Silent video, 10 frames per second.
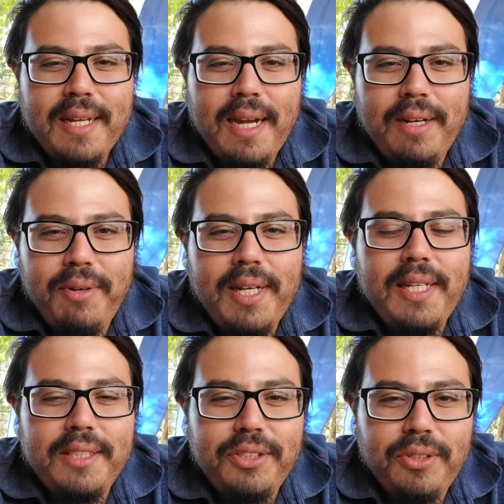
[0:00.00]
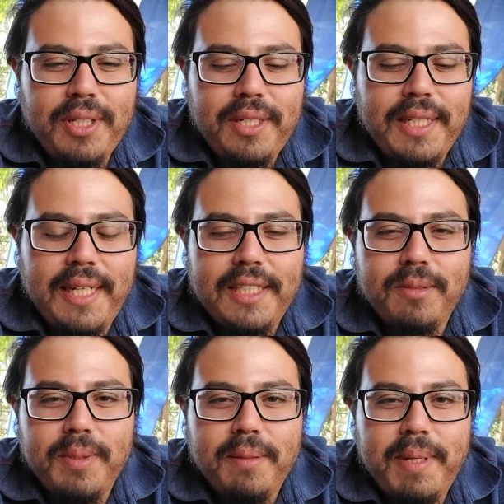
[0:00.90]
I really enjoy
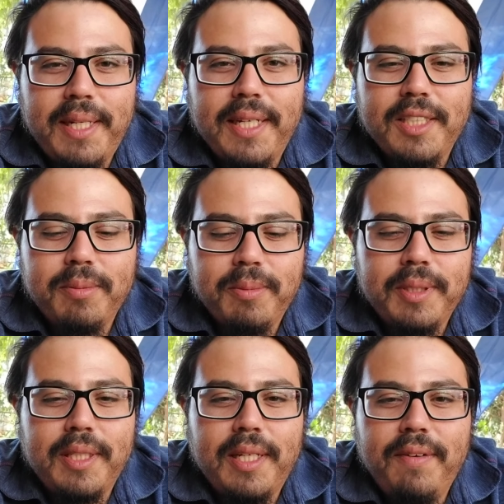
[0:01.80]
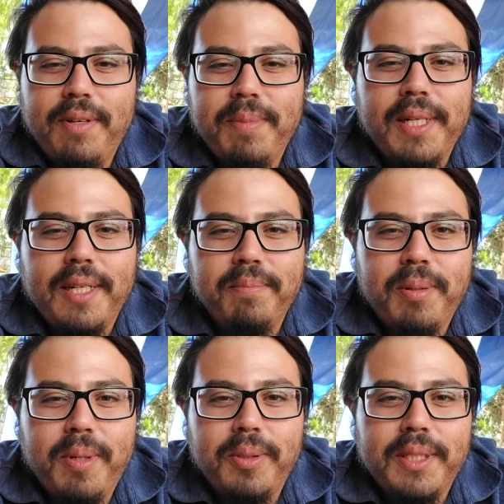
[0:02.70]
my engagement with everybody in
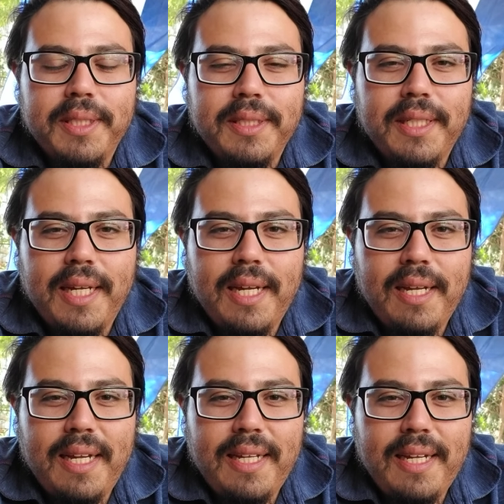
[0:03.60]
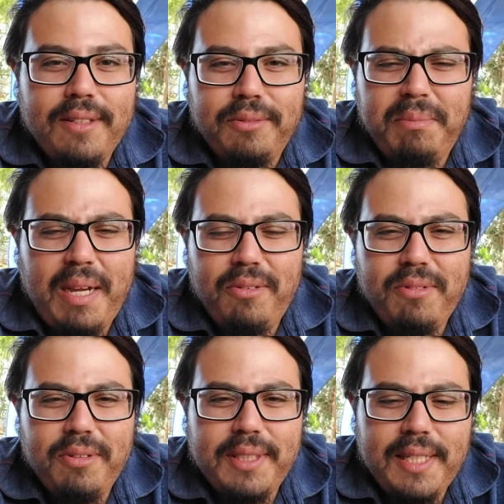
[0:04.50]
Pomona, and I don't
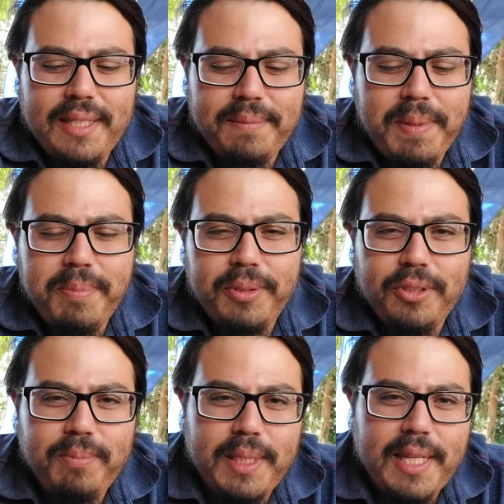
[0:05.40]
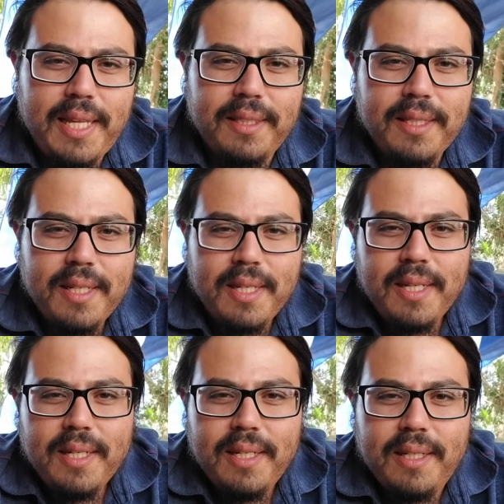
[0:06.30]
really think people should be that
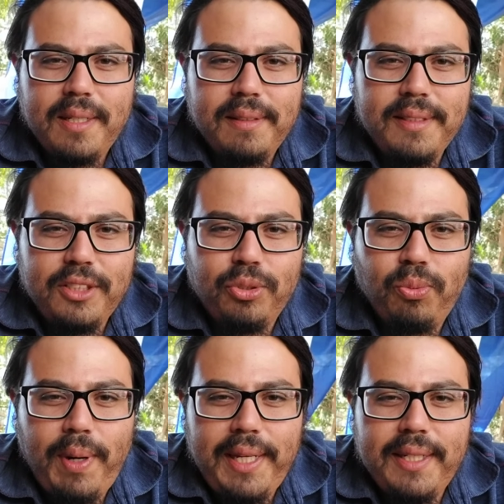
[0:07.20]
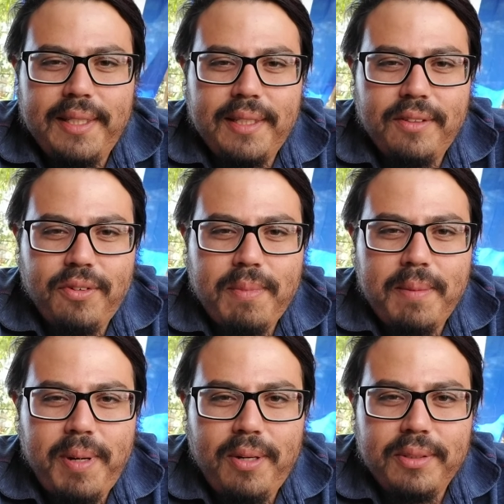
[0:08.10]
dissuaded from
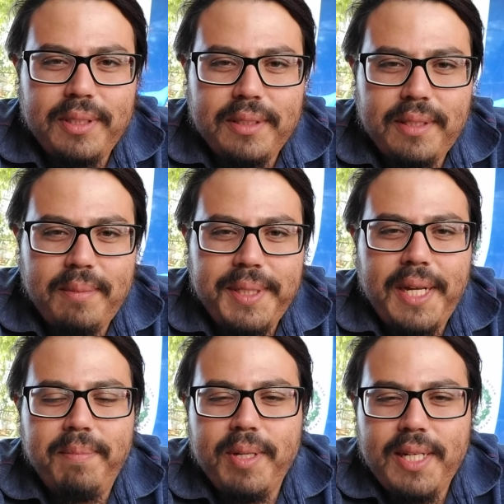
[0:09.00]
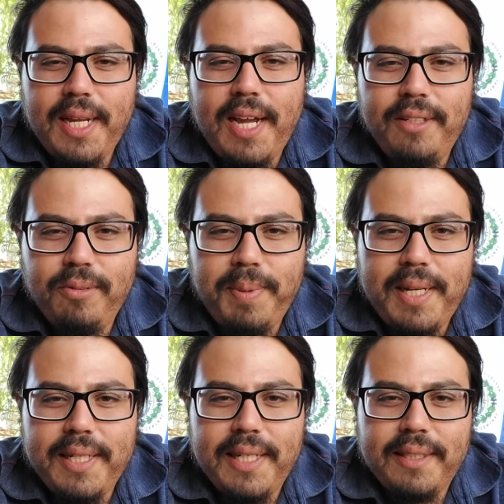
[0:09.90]
my politics. I mean, I do
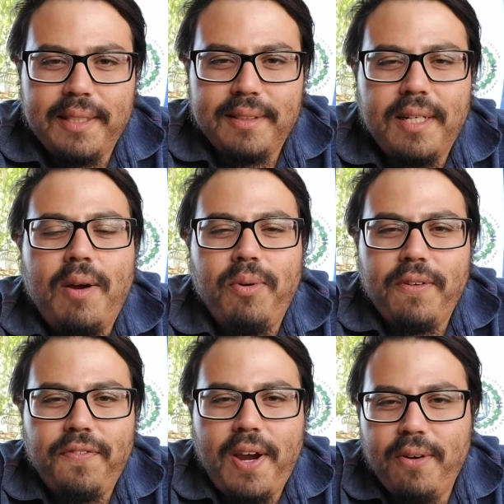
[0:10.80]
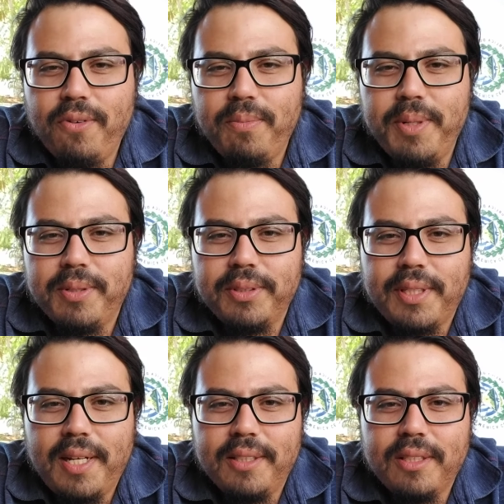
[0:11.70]
plan to get things done. I would have fired Rubio
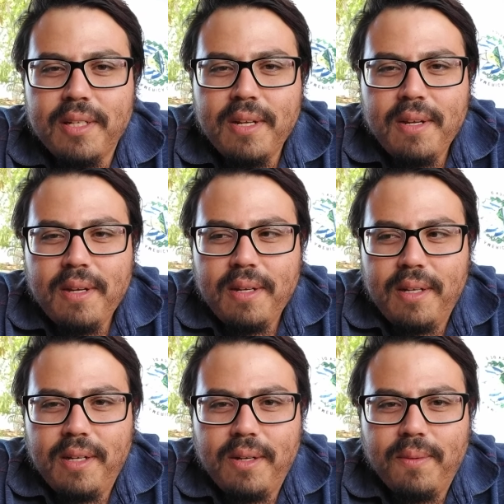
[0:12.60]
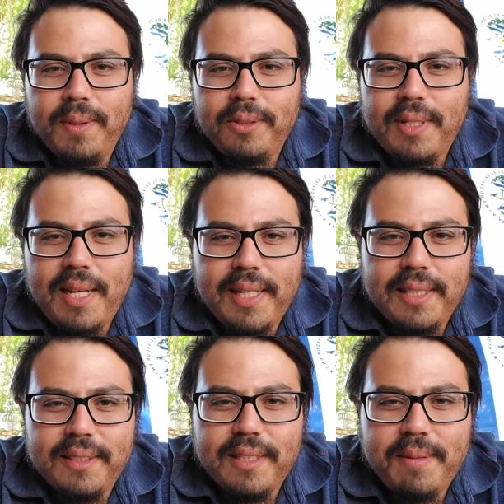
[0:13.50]
Gonzalez when those
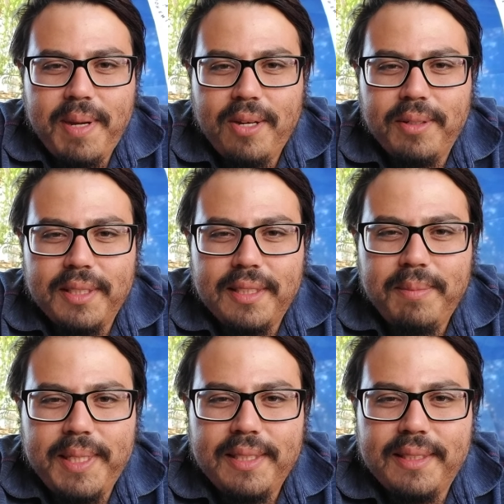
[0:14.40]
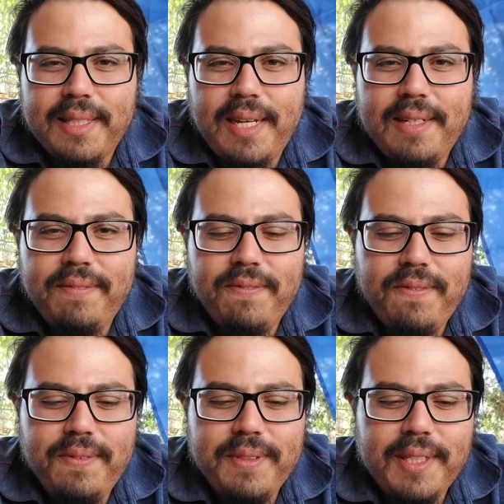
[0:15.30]
allegations came out, because I mean, it's kind
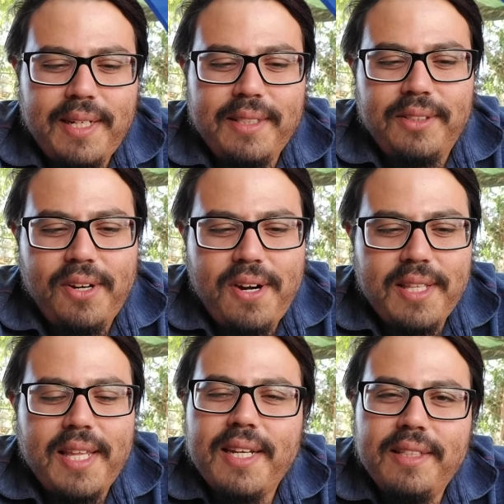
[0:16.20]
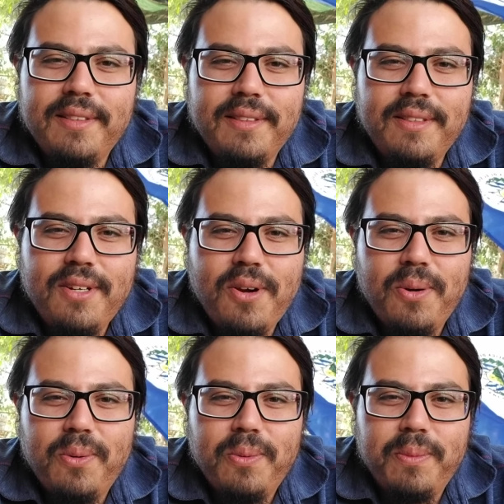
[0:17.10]
of dirty that he's
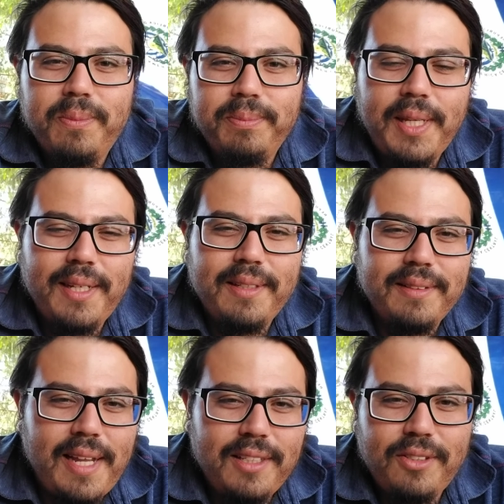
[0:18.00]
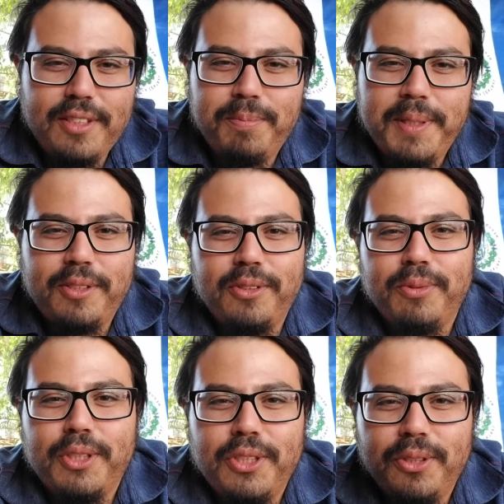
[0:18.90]
has all these pictures
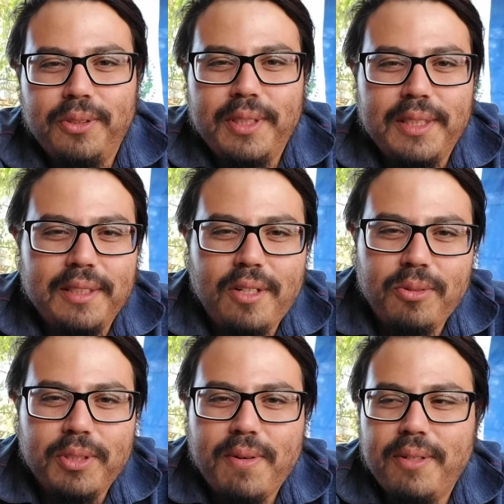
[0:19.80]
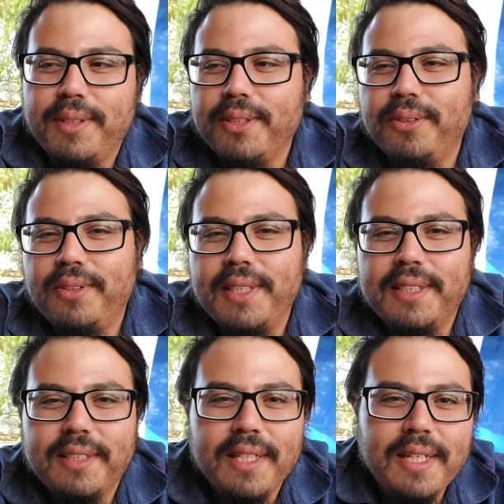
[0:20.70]
with children, and he's always around children.
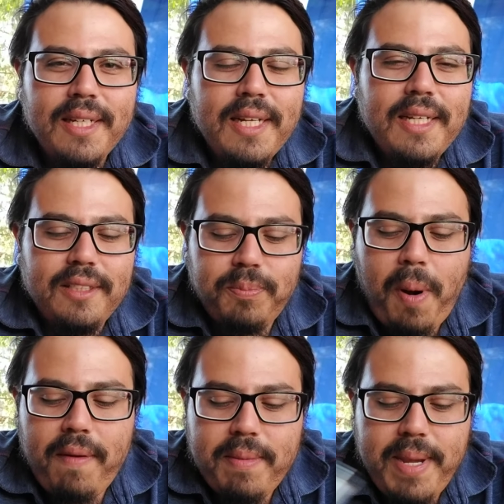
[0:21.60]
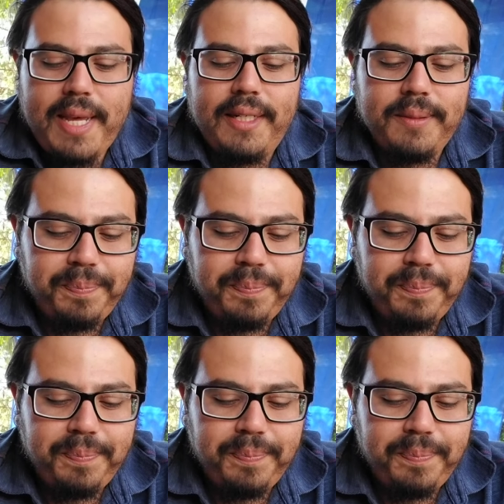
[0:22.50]
It's problematic.